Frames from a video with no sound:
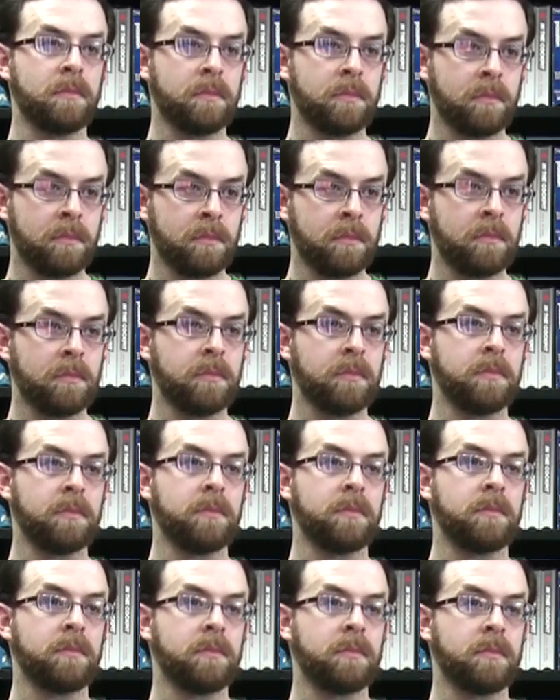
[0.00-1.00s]

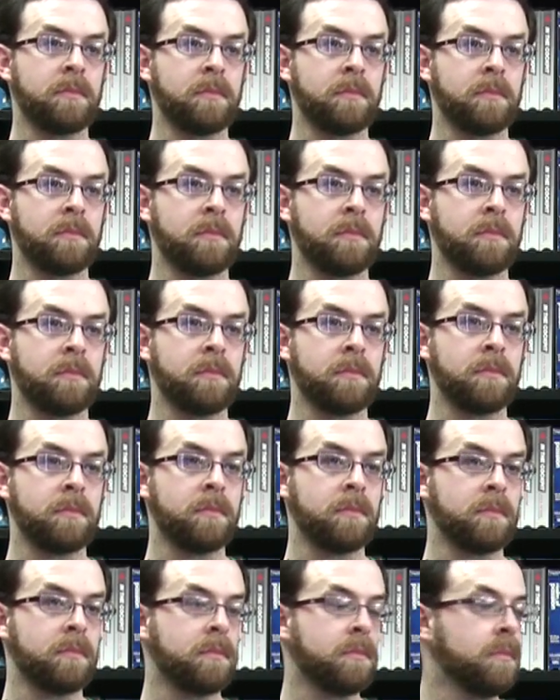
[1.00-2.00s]

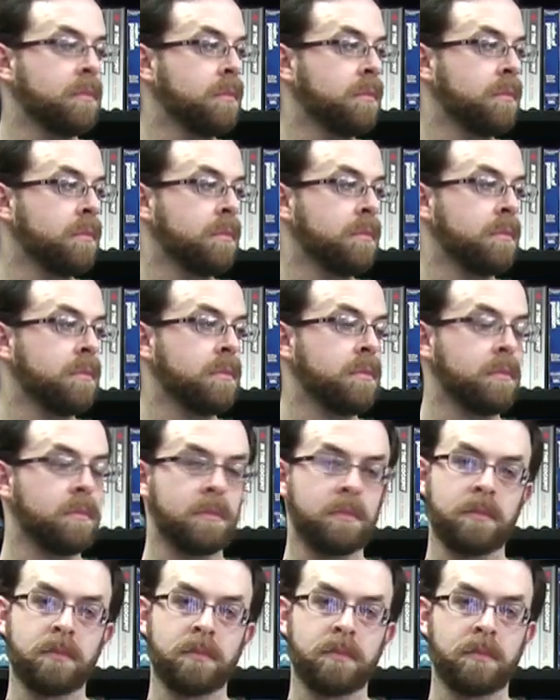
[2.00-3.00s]

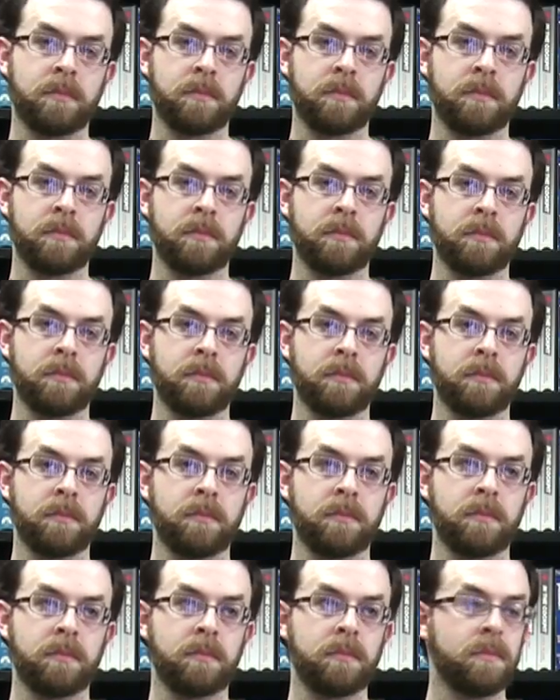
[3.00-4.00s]

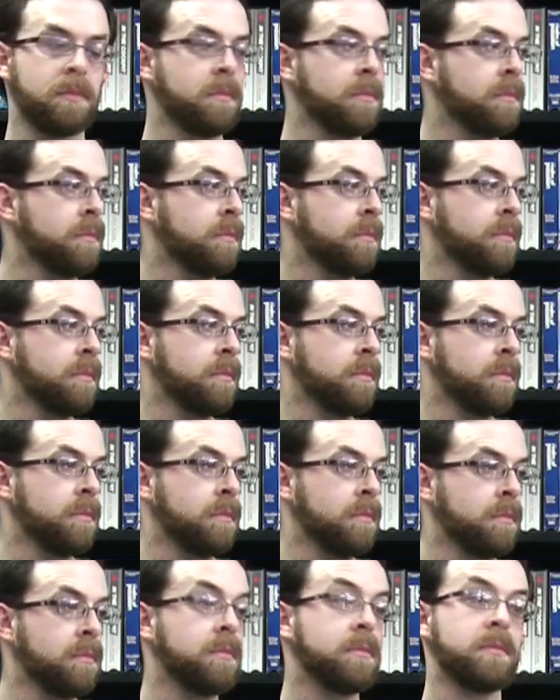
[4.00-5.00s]

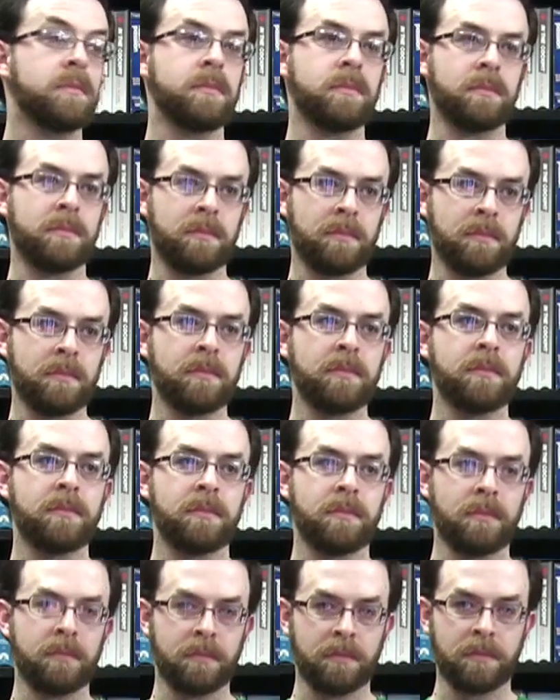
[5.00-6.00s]

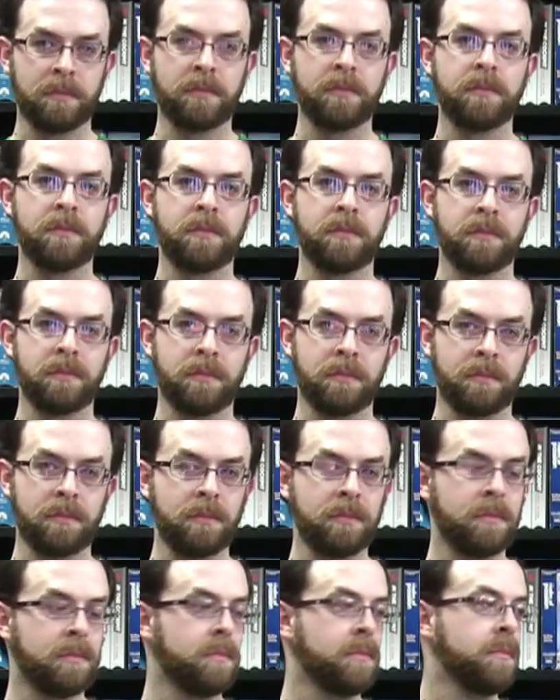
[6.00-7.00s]

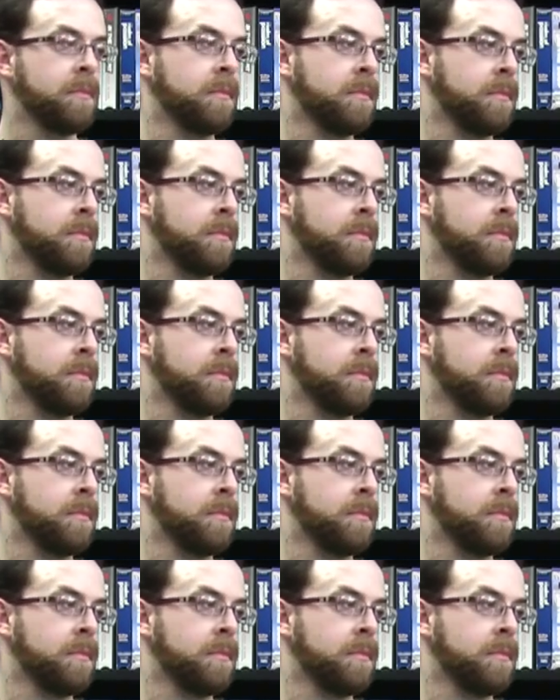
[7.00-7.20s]
[no speech]